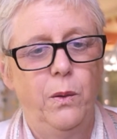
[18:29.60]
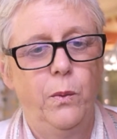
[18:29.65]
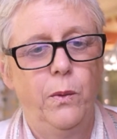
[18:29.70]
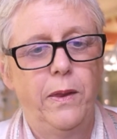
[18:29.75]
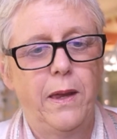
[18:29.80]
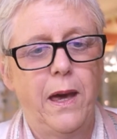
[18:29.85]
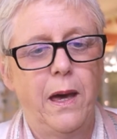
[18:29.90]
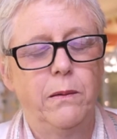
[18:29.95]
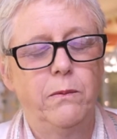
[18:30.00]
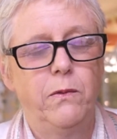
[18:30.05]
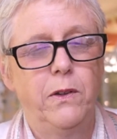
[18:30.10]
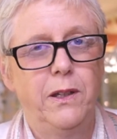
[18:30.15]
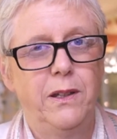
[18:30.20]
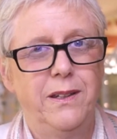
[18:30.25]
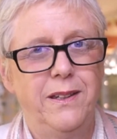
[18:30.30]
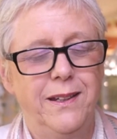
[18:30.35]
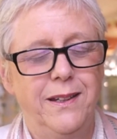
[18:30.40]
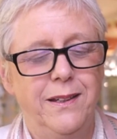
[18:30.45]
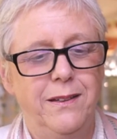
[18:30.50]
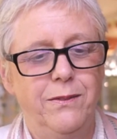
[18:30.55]
without
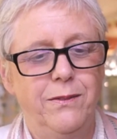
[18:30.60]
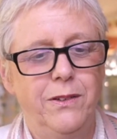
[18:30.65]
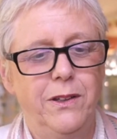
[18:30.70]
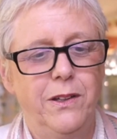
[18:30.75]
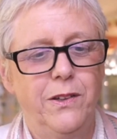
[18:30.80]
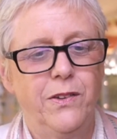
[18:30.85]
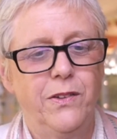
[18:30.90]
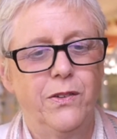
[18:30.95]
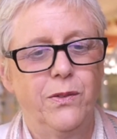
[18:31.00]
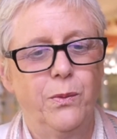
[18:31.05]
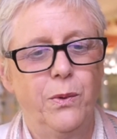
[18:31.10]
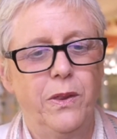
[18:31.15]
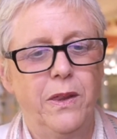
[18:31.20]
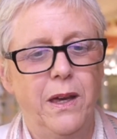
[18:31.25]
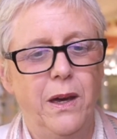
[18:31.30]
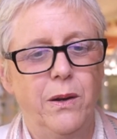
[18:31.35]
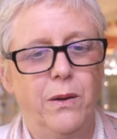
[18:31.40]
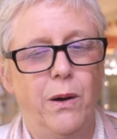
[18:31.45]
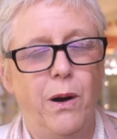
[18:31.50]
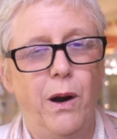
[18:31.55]
vindictiveness,
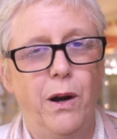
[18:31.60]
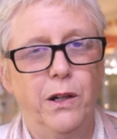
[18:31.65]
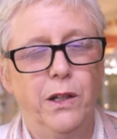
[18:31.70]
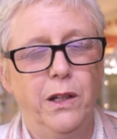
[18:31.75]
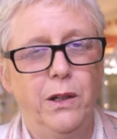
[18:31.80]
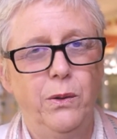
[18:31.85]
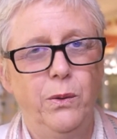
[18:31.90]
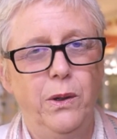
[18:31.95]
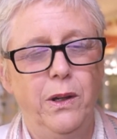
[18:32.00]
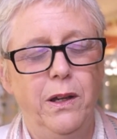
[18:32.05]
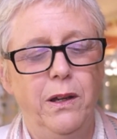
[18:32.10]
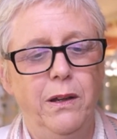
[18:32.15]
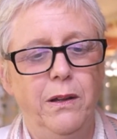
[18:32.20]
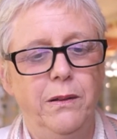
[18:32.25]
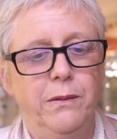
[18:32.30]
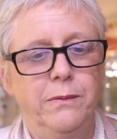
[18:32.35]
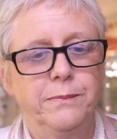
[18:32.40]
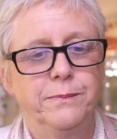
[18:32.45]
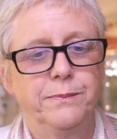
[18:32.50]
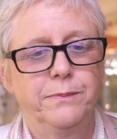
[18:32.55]
without
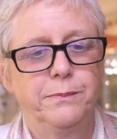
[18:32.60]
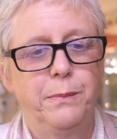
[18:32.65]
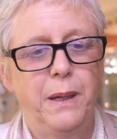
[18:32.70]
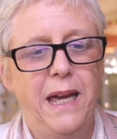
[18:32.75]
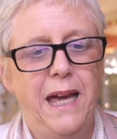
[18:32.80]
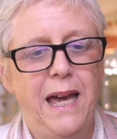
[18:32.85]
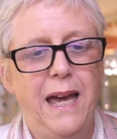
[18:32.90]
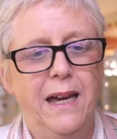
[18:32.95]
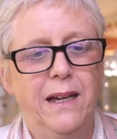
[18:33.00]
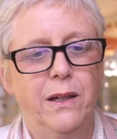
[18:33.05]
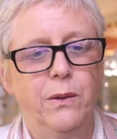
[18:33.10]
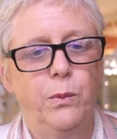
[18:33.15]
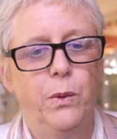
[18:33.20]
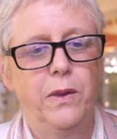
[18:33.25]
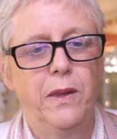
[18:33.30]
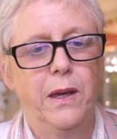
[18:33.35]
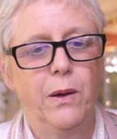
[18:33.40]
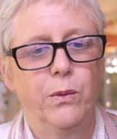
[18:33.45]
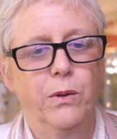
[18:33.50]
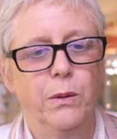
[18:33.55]
arguing back,
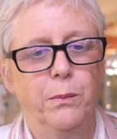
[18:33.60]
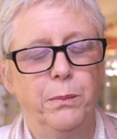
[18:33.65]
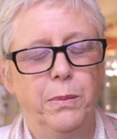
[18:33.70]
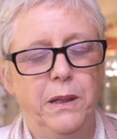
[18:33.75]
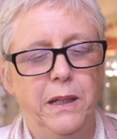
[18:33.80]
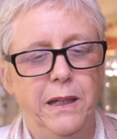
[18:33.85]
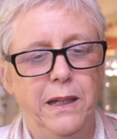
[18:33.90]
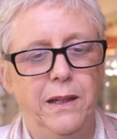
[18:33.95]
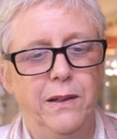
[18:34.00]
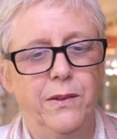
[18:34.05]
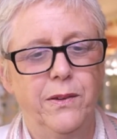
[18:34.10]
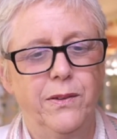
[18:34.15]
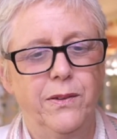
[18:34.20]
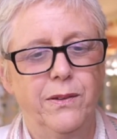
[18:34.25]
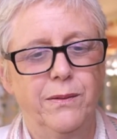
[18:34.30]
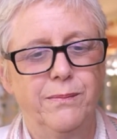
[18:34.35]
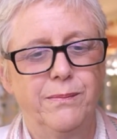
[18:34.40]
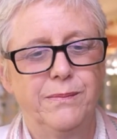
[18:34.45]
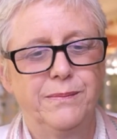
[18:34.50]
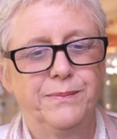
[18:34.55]
without
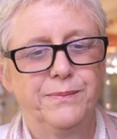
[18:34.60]
complaints.